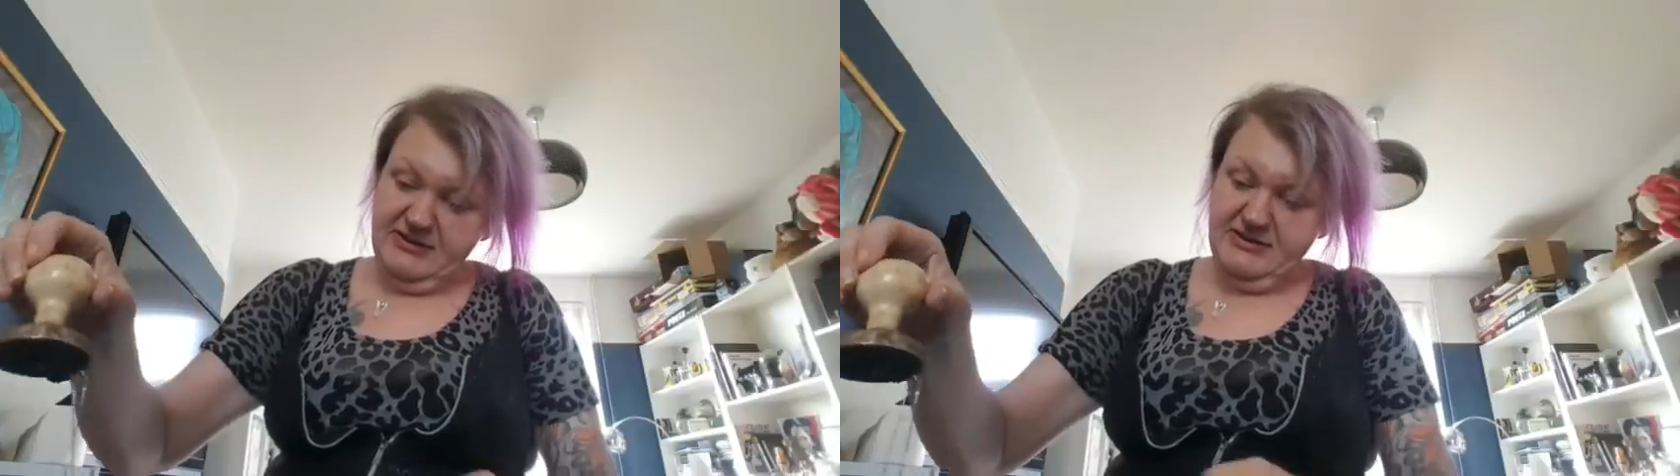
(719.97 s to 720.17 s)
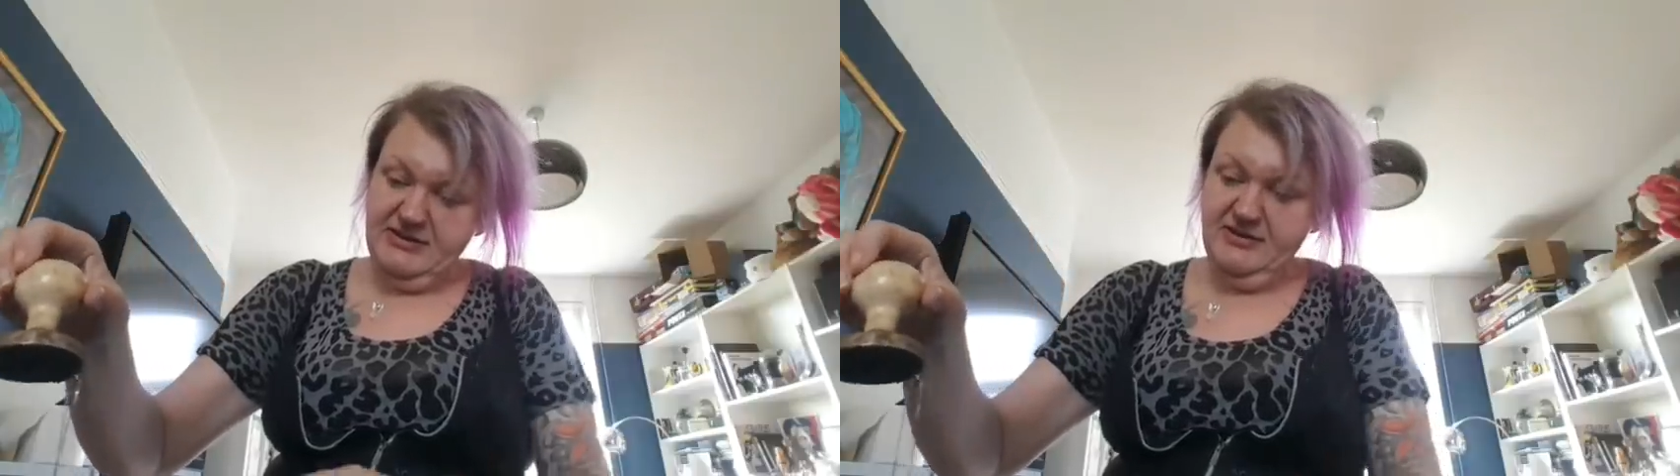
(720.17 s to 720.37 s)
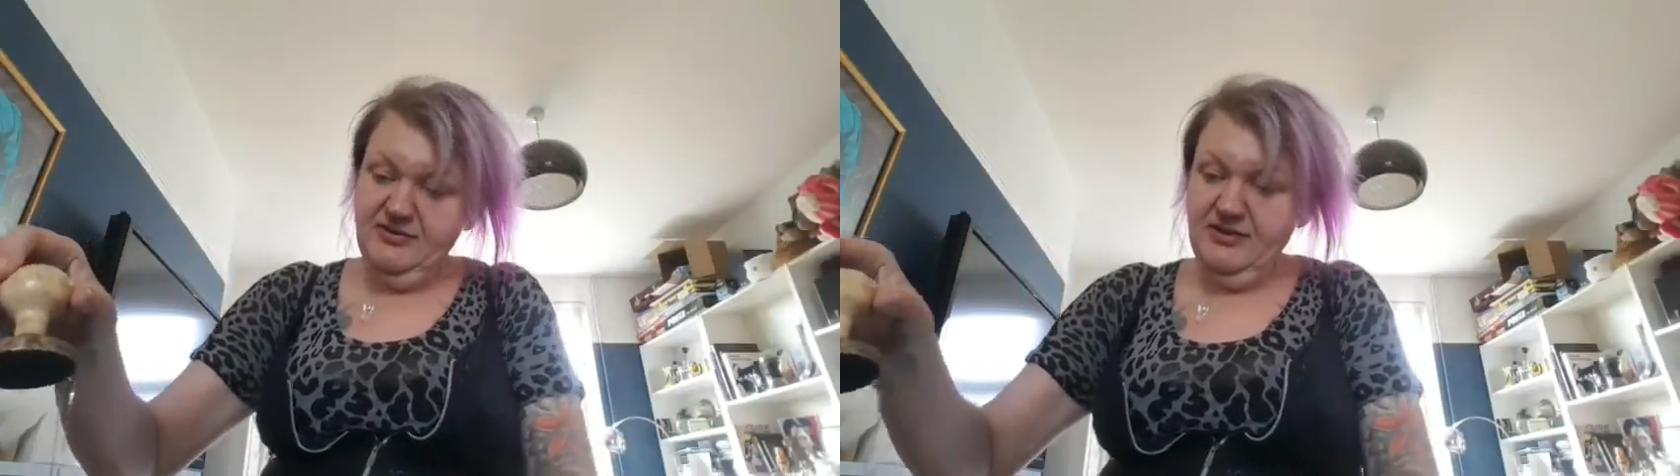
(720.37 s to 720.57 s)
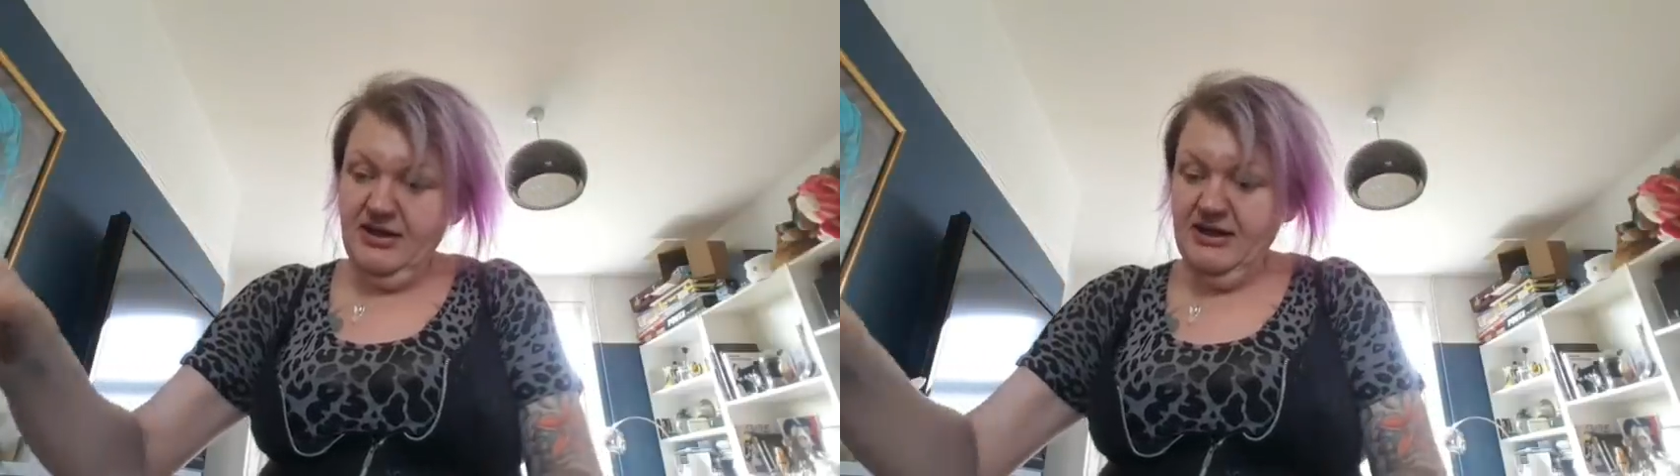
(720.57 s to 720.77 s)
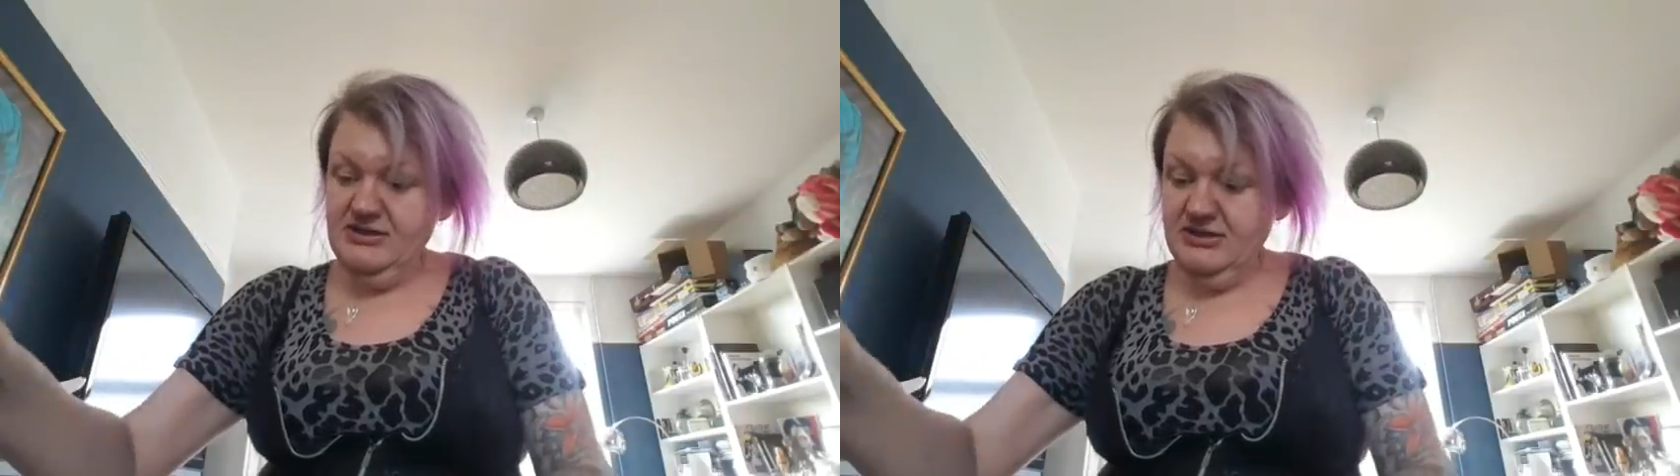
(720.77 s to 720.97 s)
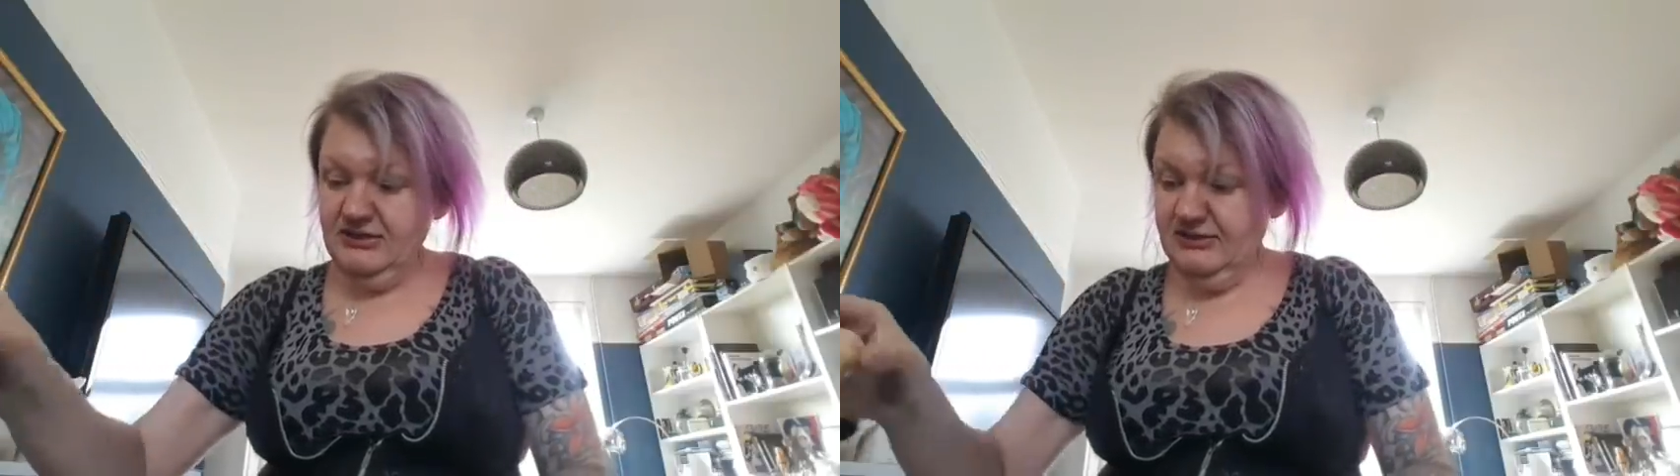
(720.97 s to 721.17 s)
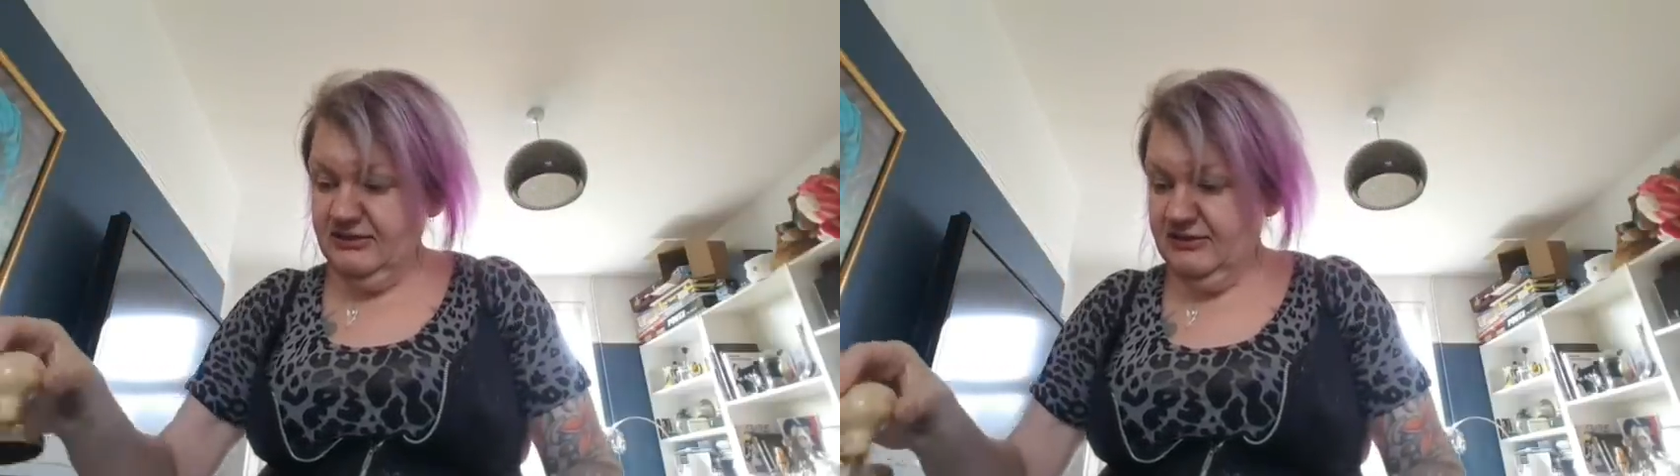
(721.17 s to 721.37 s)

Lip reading: so I'll